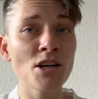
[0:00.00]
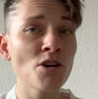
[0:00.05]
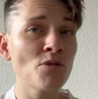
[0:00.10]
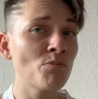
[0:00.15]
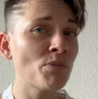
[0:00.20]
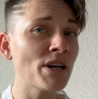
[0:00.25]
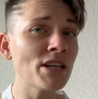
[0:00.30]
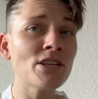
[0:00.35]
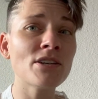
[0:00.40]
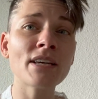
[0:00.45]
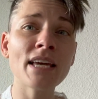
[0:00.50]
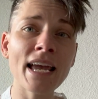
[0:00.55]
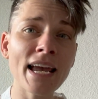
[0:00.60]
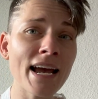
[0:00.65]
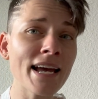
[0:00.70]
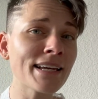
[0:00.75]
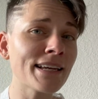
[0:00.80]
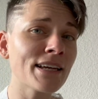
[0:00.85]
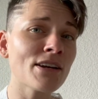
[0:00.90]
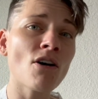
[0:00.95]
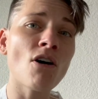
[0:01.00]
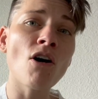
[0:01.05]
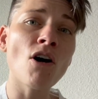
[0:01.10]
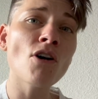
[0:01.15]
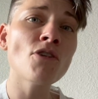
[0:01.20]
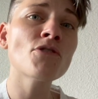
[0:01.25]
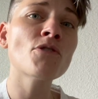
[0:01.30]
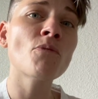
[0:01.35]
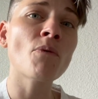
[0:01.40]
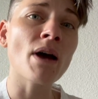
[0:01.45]
but you can't get
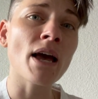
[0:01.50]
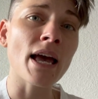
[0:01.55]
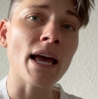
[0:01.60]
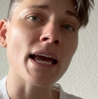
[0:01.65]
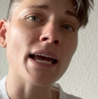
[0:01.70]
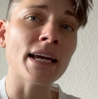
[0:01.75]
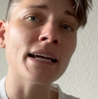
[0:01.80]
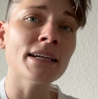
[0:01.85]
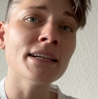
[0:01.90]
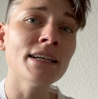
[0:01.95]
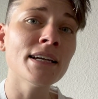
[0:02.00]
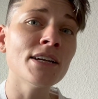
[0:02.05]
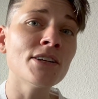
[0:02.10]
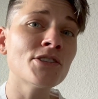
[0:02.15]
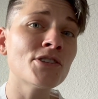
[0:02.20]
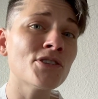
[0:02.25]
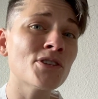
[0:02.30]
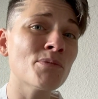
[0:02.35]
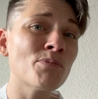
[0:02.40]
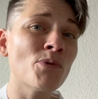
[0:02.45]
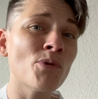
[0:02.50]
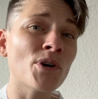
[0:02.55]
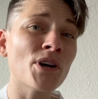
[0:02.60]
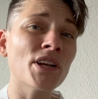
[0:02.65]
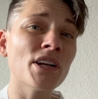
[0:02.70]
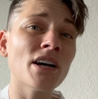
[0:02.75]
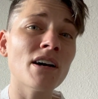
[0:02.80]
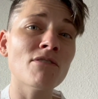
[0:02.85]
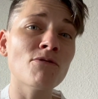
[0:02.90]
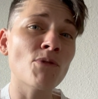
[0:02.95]
all the way to the
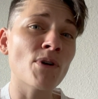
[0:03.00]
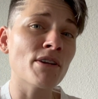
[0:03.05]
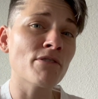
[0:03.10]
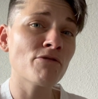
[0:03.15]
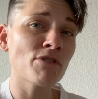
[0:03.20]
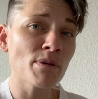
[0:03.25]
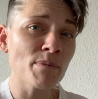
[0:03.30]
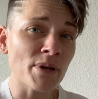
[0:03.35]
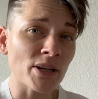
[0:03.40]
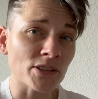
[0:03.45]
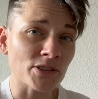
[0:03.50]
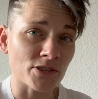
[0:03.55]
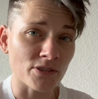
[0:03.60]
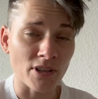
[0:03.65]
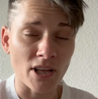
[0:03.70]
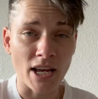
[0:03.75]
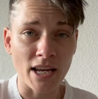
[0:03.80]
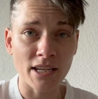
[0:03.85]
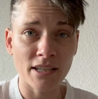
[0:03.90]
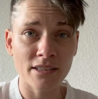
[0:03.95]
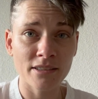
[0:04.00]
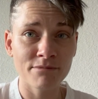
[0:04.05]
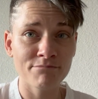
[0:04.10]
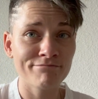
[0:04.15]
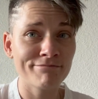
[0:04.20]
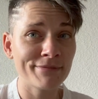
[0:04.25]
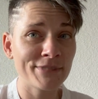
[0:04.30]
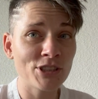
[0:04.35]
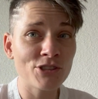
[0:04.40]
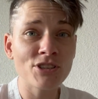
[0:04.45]
point of what females are like.
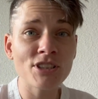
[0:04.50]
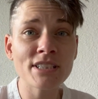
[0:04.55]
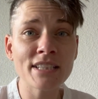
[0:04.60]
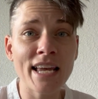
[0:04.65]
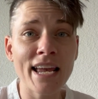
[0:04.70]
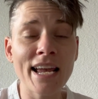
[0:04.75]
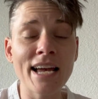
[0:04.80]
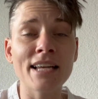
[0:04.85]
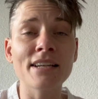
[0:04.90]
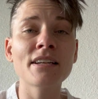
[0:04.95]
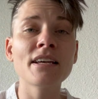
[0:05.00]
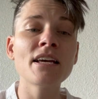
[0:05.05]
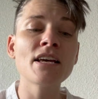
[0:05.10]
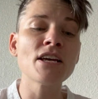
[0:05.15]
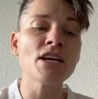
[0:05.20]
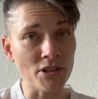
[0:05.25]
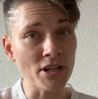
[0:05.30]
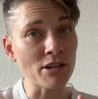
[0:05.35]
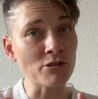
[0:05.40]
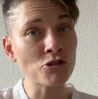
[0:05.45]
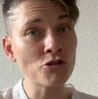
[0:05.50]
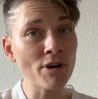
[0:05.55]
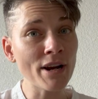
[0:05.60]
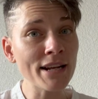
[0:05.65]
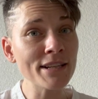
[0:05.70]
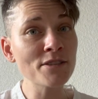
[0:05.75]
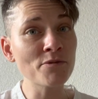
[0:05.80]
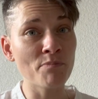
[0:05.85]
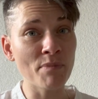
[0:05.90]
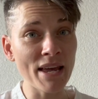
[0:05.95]
You just can't. Now,
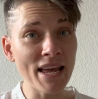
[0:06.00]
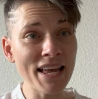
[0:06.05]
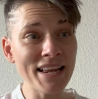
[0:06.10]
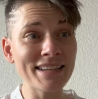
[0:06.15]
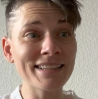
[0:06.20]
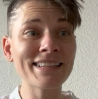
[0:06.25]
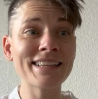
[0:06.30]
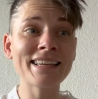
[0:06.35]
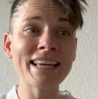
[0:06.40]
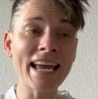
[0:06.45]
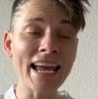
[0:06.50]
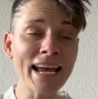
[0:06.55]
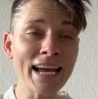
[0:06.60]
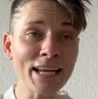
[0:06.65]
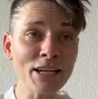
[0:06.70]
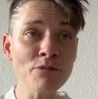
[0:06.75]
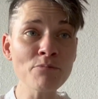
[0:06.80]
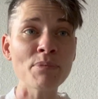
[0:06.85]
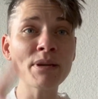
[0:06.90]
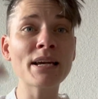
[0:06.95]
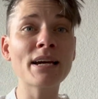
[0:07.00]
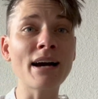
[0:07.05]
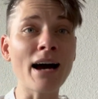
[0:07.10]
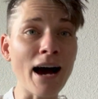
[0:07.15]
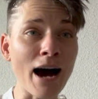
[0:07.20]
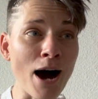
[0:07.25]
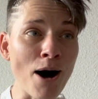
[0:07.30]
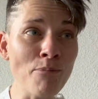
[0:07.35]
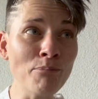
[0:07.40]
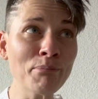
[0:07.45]
trans men can
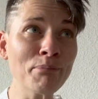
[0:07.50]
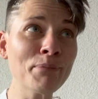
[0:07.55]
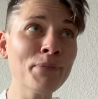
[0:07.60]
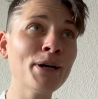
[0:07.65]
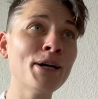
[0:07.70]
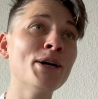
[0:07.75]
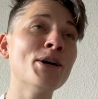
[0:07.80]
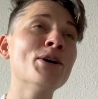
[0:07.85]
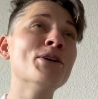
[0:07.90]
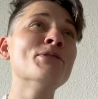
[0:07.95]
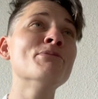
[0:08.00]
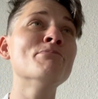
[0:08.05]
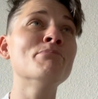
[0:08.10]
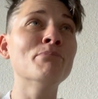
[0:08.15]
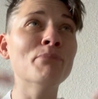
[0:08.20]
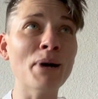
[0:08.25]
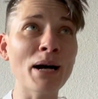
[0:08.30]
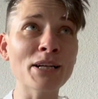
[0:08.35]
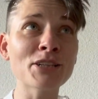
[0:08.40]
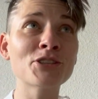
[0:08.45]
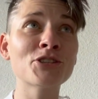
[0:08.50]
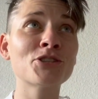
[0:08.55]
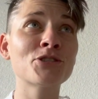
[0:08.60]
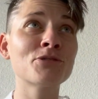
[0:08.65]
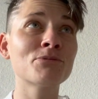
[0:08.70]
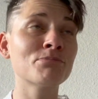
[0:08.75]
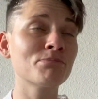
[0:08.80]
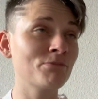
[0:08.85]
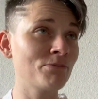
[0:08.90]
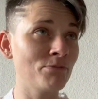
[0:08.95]
become much
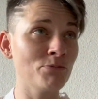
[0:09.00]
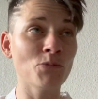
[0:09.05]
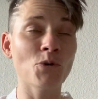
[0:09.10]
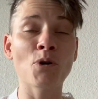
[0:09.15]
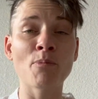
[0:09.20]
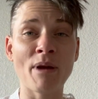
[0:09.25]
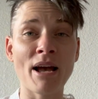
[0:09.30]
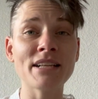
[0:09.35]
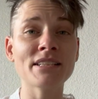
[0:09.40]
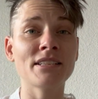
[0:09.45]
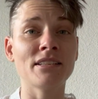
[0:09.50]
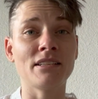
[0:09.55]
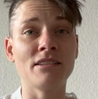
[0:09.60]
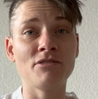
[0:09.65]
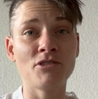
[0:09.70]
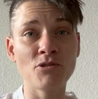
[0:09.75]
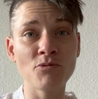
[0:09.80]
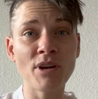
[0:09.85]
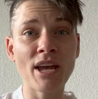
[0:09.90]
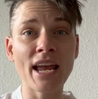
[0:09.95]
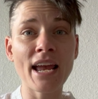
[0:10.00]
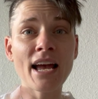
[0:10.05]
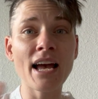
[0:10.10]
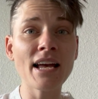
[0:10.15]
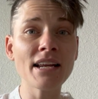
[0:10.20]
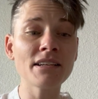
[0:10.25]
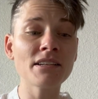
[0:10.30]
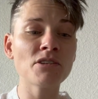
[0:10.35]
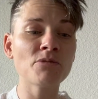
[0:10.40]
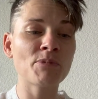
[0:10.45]
more masculine. You
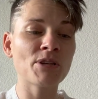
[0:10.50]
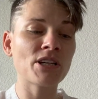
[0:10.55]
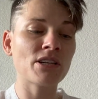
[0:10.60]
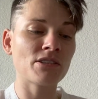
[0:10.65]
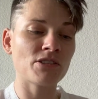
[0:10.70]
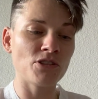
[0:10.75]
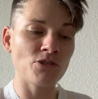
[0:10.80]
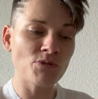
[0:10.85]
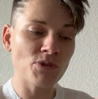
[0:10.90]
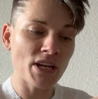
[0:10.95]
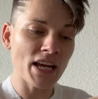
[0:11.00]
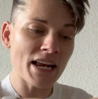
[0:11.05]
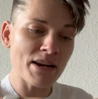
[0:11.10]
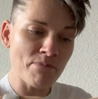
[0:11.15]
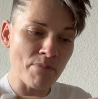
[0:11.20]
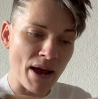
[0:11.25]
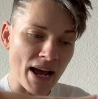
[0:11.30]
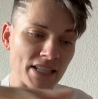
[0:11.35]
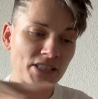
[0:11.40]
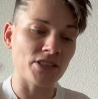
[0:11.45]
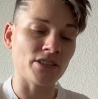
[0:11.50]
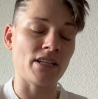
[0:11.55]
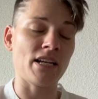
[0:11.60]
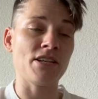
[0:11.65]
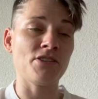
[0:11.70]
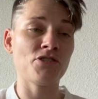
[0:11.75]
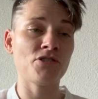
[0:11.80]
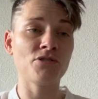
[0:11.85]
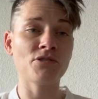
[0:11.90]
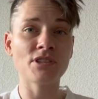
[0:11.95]
can
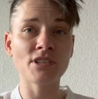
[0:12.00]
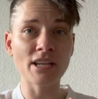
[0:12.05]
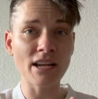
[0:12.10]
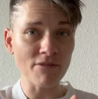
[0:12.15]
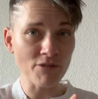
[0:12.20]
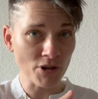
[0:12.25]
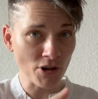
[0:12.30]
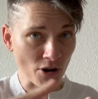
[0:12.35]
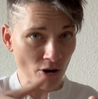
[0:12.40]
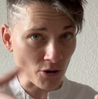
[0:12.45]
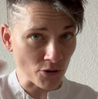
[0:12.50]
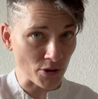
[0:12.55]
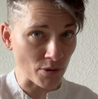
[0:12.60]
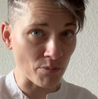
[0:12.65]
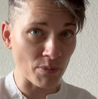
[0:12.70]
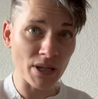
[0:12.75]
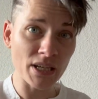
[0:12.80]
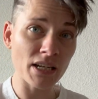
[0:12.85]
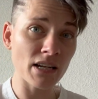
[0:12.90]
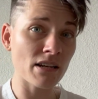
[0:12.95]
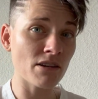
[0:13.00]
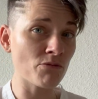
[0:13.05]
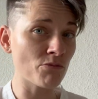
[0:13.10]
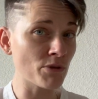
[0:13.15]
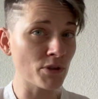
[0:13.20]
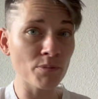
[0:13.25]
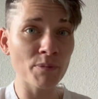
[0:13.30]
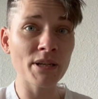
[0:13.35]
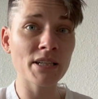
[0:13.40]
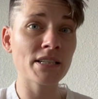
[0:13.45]
masculinize. You'll never grow a
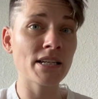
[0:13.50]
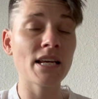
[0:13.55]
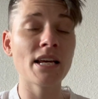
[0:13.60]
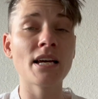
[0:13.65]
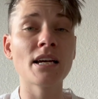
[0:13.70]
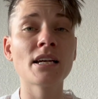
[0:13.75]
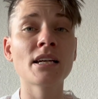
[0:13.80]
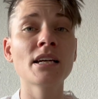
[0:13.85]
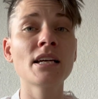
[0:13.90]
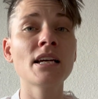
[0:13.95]
real big dick,